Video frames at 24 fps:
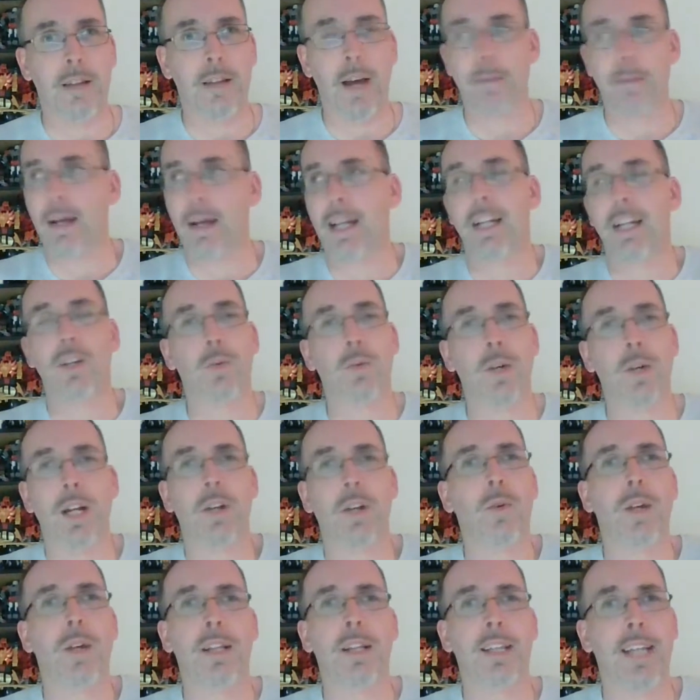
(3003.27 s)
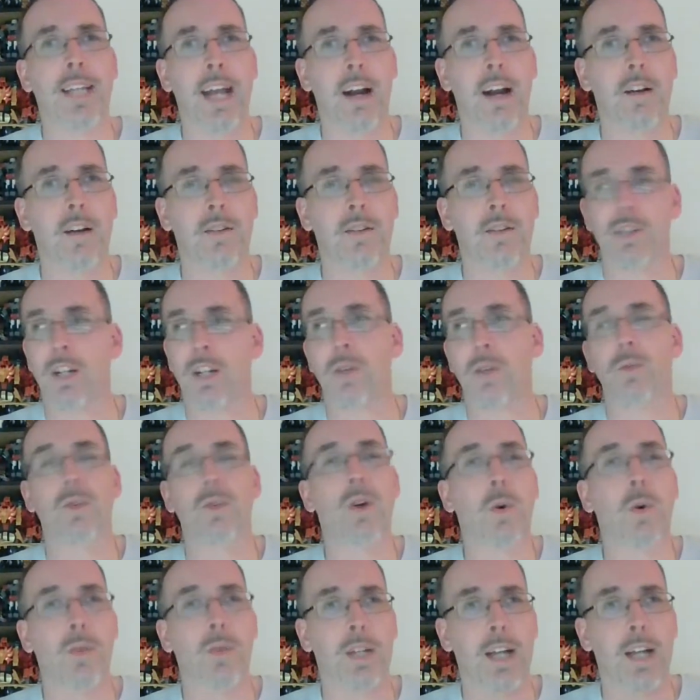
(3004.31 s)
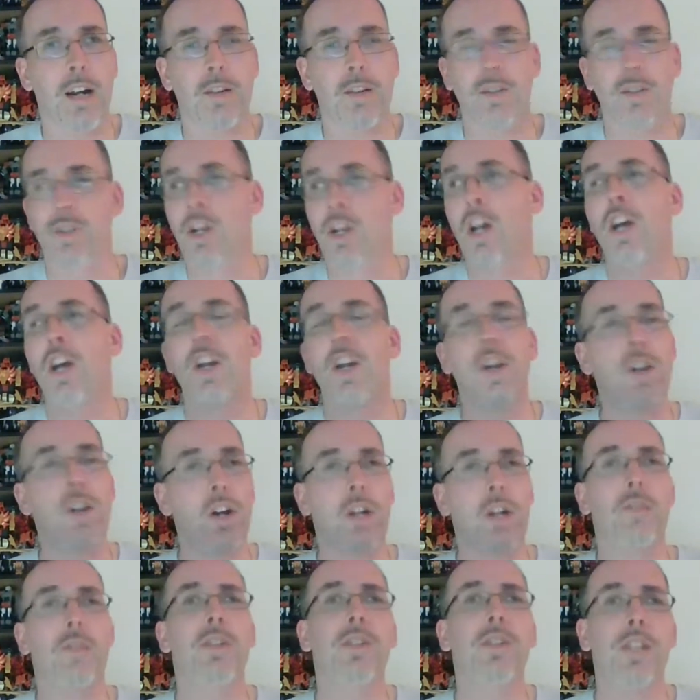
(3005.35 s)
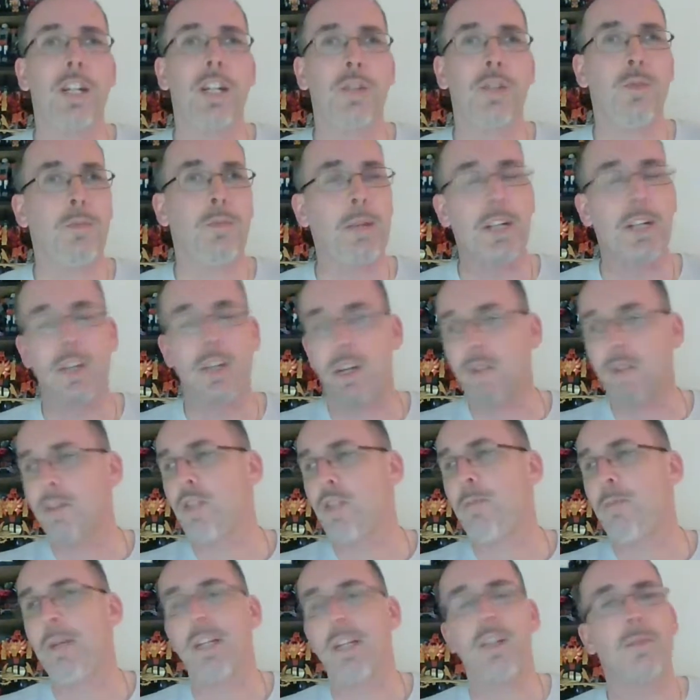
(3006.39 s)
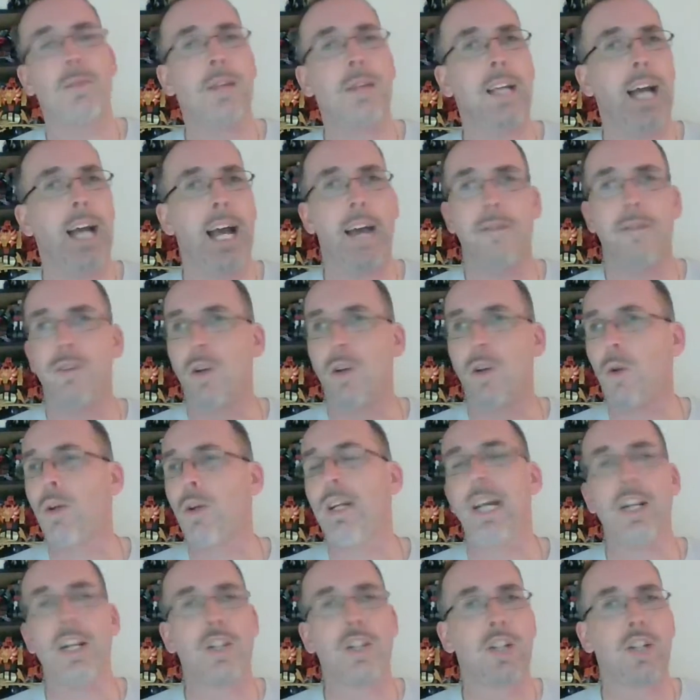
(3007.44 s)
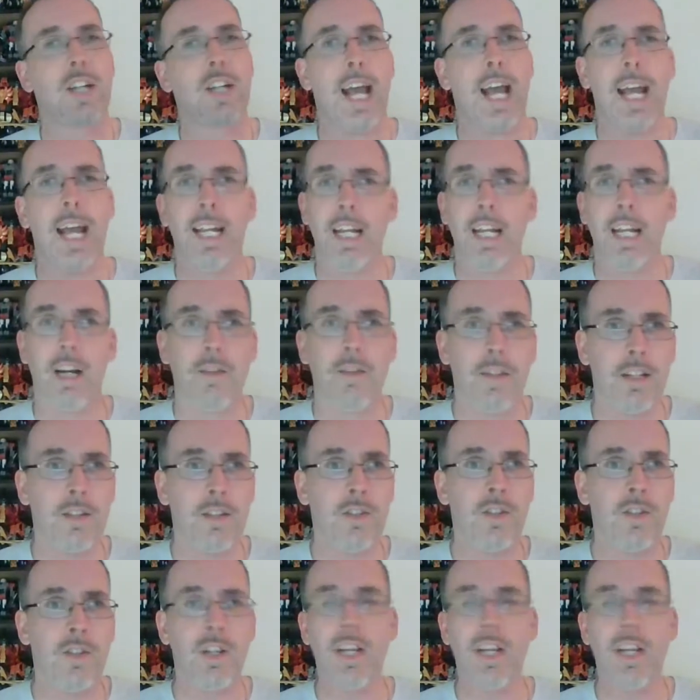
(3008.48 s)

I'm not into it. I don't like the characters. I don't know the characters. None of it sticks with me. None of it speaks to me. I have no connection to any of it.